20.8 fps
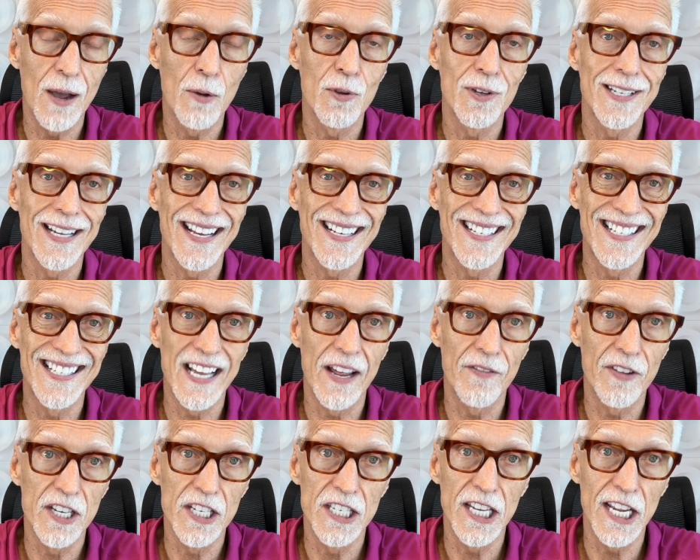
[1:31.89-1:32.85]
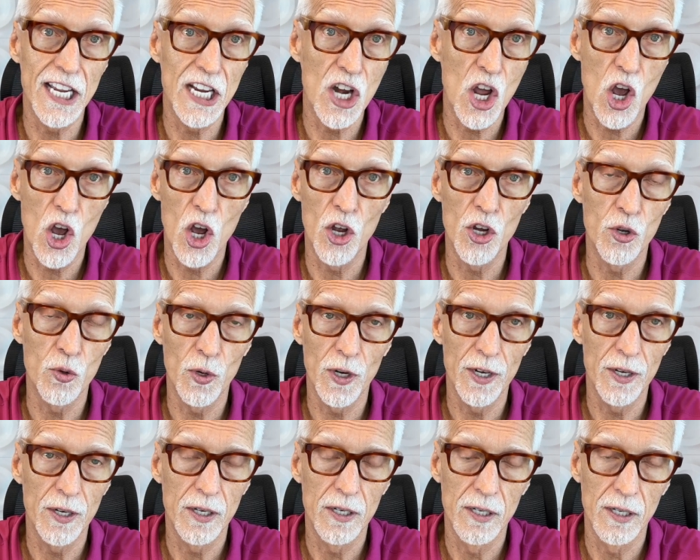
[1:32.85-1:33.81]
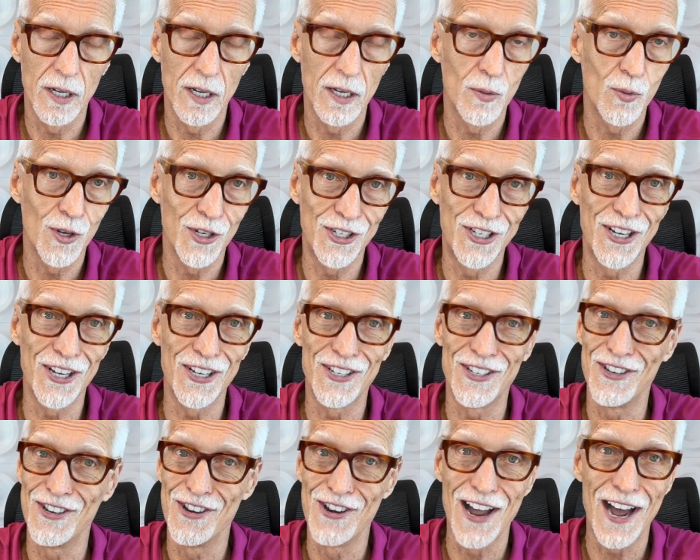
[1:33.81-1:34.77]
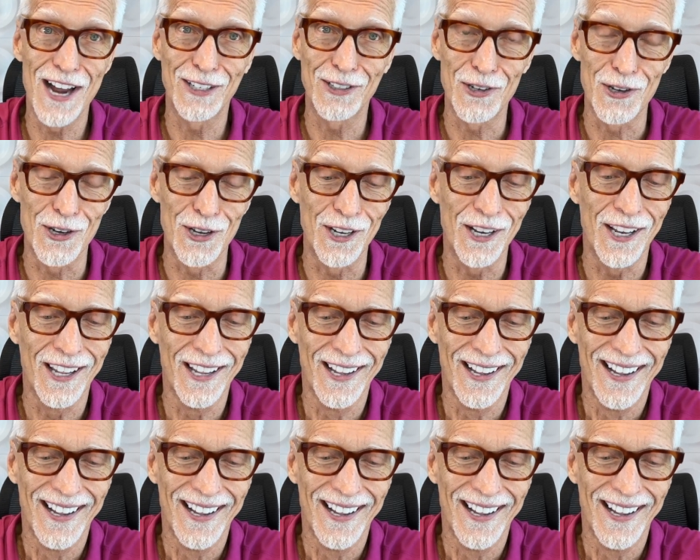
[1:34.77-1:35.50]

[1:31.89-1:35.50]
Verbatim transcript: I was at 1700, uh, which is not good.